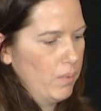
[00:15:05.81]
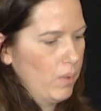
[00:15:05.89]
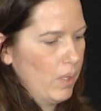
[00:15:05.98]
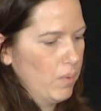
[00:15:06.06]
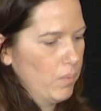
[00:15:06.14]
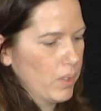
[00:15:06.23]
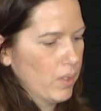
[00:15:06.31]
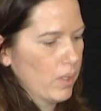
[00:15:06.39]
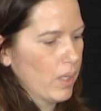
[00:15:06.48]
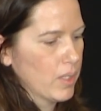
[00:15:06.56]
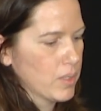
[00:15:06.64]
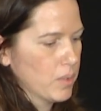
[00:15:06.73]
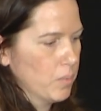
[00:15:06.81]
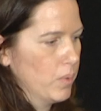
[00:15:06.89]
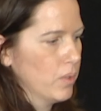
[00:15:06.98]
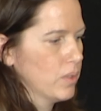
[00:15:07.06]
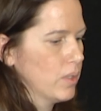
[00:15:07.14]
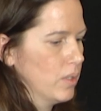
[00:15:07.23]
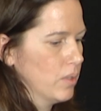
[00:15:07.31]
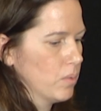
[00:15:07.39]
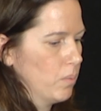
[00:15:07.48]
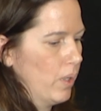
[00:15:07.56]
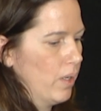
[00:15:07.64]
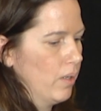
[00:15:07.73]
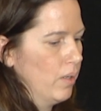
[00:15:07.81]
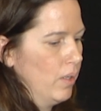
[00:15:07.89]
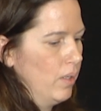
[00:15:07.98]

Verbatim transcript: and with our customers is where